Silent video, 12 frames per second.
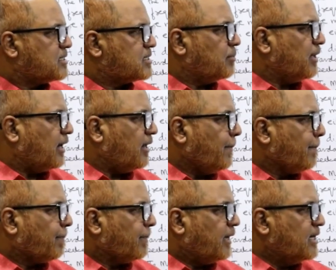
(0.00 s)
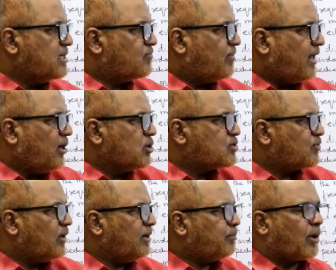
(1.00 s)
Similarly, it is very
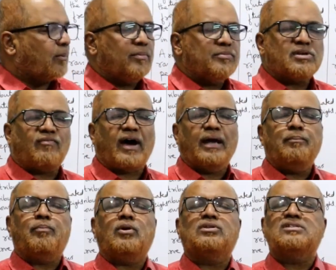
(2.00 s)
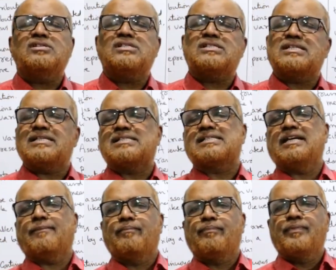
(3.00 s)
useful in problems of hypothesis
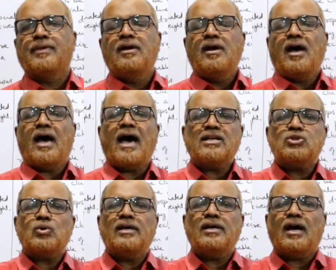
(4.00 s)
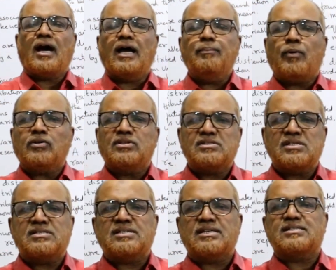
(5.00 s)
testing. Actually,
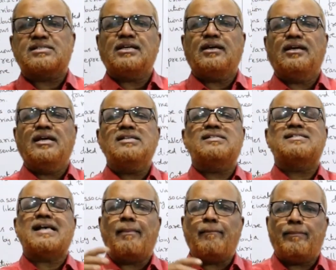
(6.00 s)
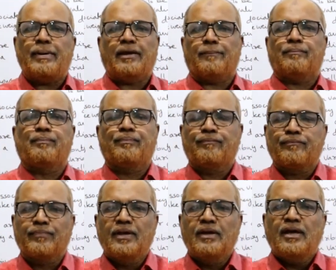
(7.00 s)
hypothesis testing is sampling.
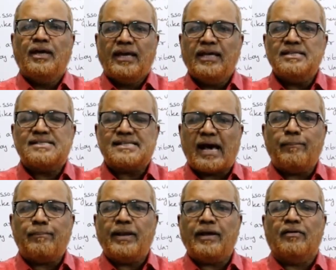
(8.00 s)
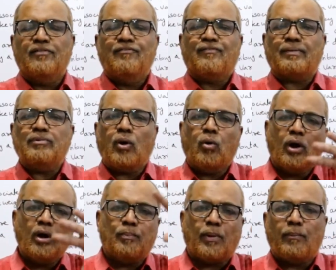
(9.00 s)
In sampling, from the
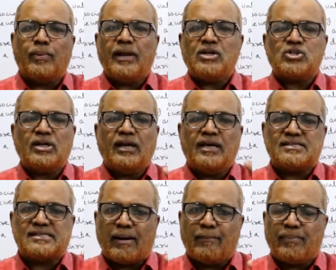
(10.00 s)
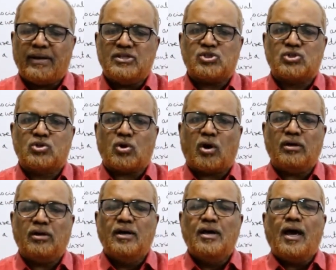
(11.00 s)
whole population, a sample is
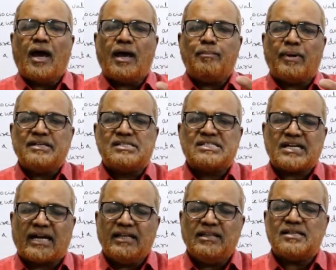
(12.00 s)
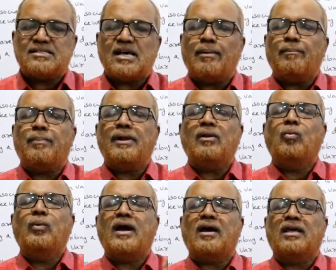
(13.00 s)
drawn, and by studying the sample,
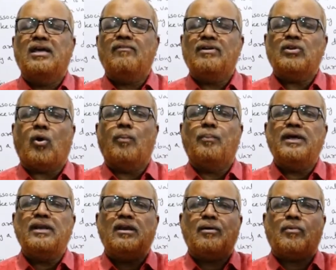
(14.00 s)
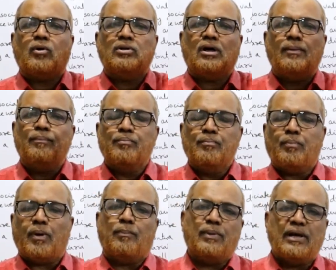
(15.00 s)
we are giving the opinion about the
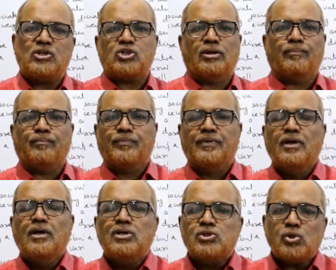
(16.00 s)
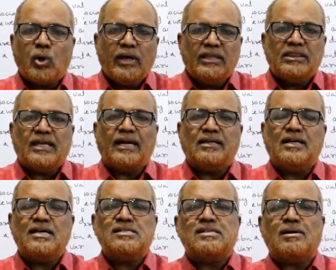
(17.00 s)
population. So in that
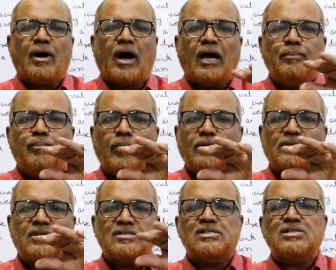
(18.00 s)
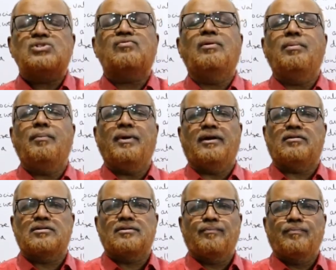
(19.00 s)
case, some hypothesis will be
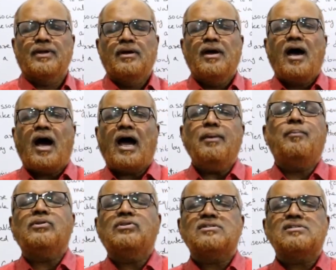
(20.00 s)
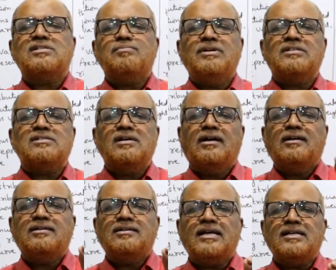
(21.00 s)
made. Hypothesis means
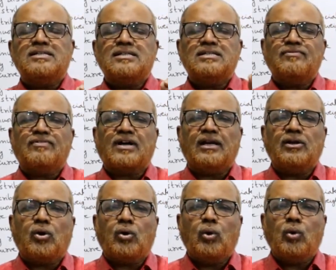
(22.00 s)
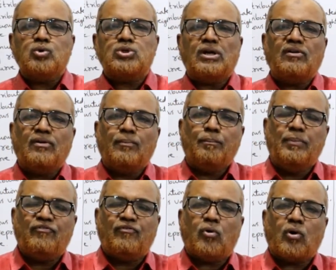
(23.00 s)
tentative conclusion
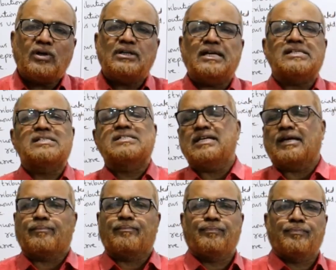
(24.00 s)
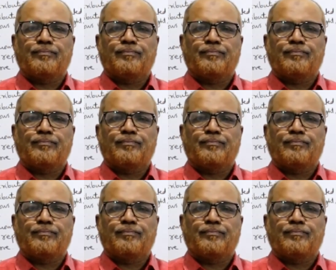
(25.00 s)
before testing.